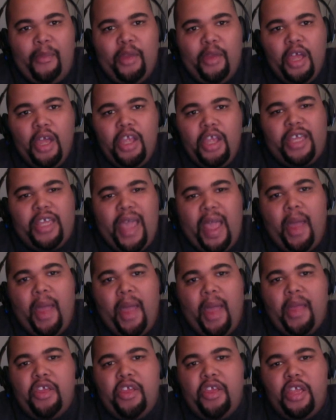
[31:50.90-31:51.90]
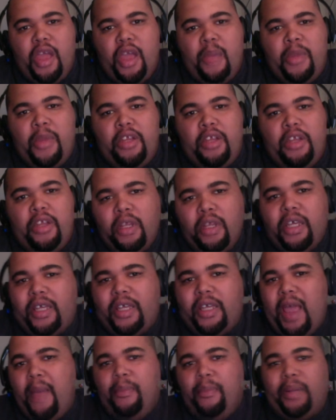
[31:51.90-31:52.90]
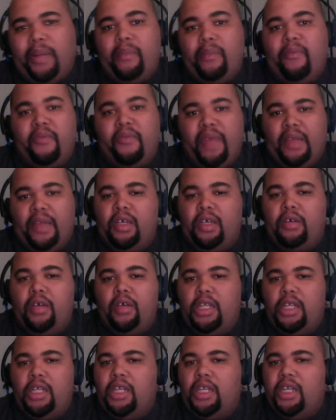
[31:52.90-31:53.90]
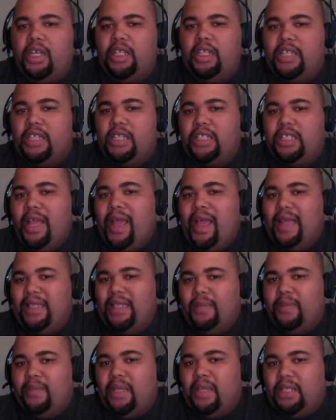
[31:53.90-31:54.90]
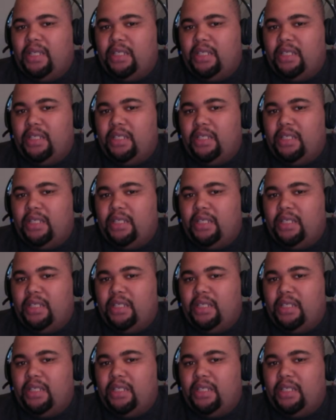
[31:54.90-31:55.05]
you can't. I mean, you really can't blame them for that, though. In a sense, as a business,